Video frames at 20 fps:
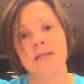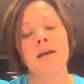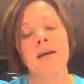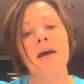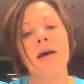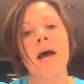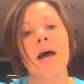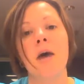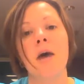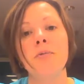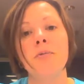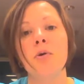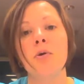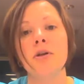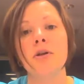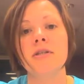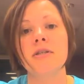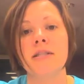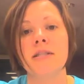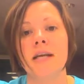help you
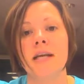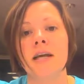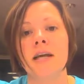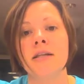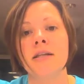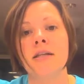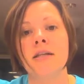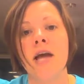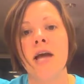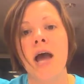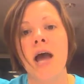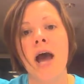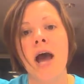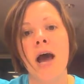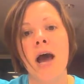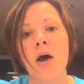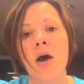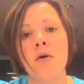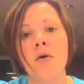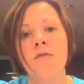understand
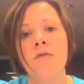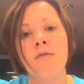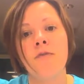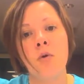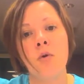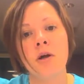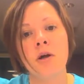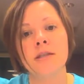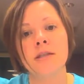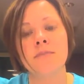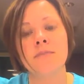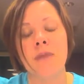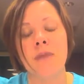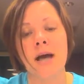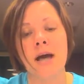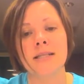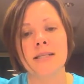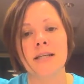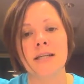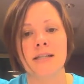how force,
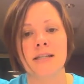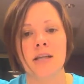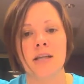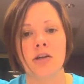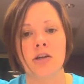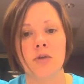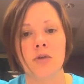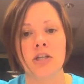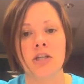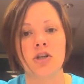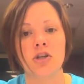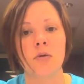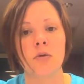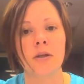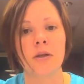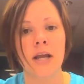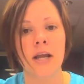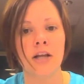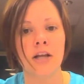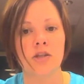mass, and acceleration are
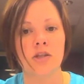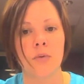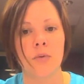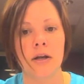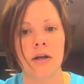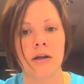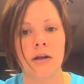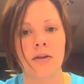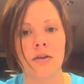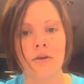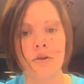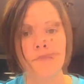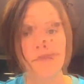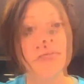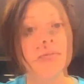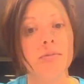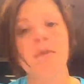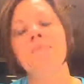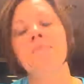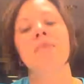related to one another.
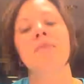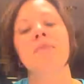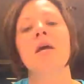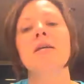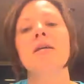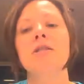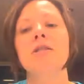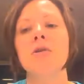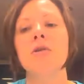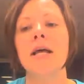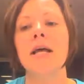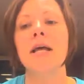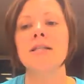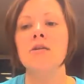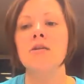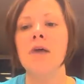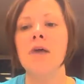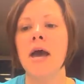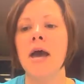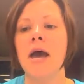So let's
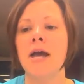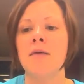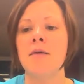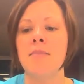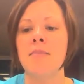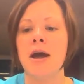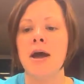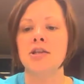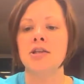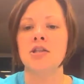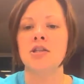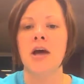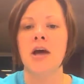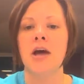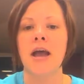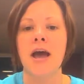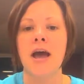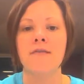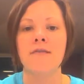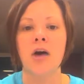go ahead and imagine I
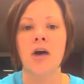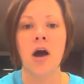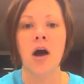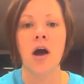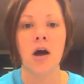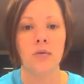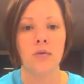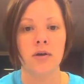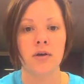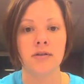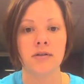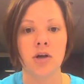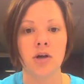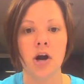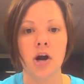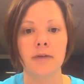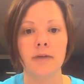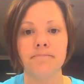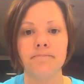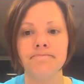have a Hot Wheels
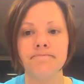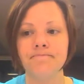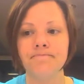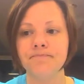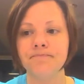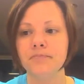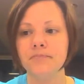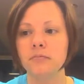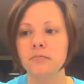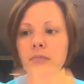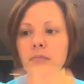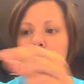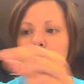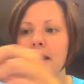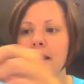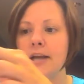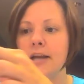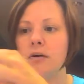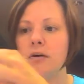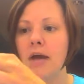car. And
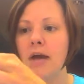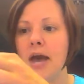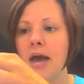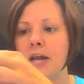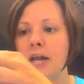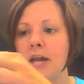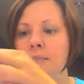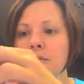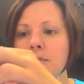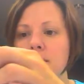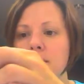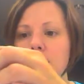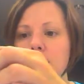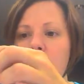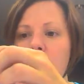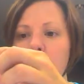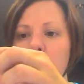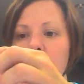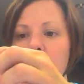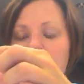I go ahead and put this
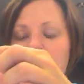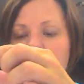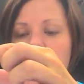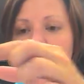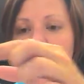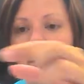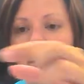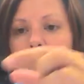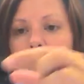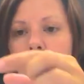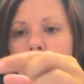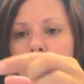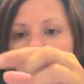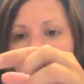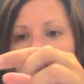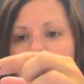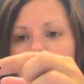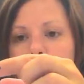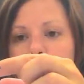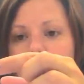Hot Wheel car
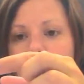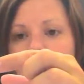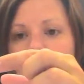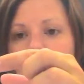right